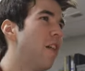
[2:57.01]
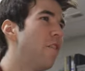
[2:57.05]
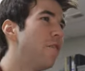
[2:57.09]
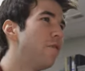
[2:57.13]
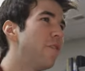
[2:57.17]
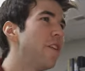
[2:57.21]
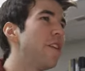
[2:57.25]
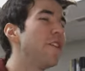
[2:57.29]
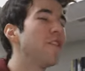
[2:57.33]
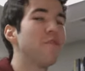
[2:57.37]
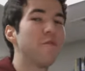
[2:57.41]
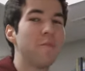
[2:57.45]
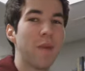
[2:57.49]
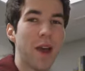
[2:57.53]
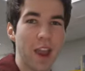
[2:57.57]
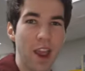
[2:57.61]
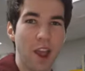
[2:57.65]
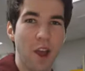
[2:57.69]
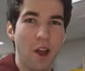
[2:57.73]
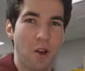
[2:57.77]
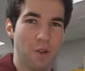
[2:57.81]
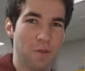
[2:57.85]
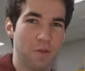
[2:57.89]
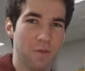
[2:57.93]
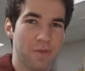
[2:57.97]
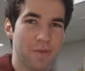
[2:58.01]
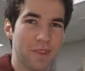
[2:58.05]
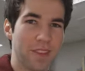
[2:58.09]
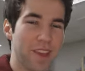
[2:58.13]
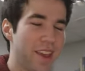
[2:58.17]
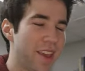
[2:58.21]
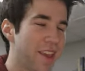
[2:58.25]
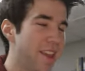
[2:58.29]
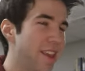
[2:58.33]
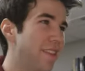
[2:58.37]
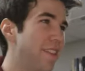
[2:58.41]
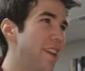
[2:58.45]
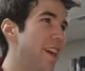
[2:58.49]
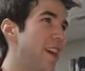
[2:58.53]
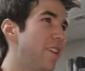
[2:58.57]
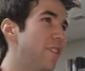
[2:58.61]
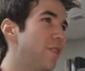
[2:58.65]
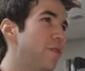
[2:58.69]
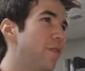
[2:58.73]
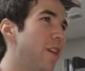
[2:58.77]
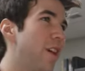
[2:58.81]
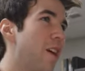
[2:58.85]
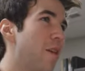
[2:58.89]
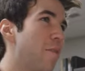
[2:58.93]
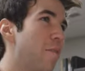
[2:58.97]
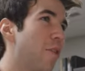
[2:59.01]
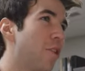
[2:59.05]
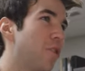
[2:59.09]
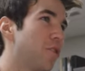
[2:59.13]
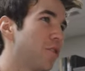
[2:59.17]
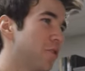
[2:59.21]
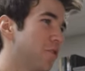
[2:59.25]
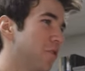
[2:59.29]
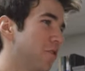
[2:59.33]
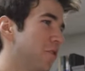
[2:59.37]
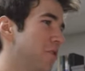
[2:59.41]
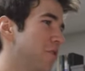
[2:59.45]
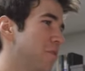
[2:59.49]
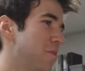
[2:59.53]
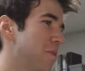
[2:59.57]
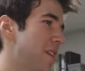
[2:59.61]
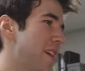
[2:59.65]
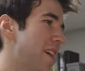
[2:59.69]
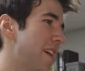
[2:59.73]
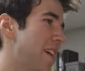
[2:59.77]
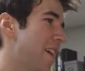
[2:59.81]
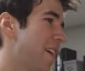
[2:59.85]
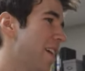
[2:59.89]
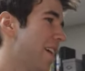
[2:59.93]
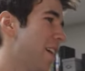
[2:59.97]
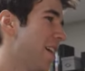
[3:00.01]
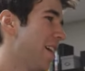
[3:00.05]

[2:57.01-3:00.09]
fear of my own that is very personal to me.